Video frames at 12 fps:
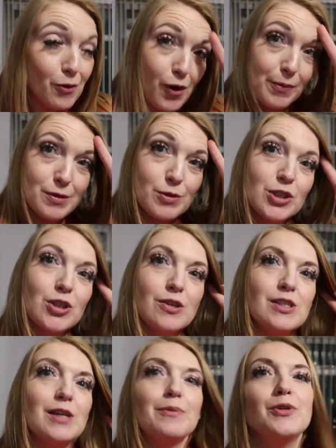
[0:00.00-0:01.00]
We've got them switched
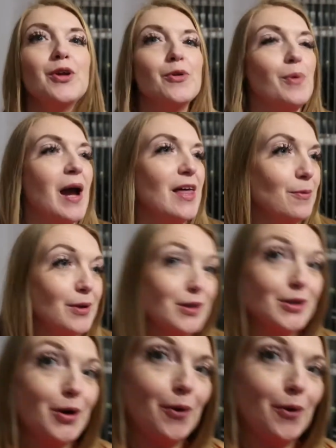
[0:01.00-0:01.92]
on so that we knew where they would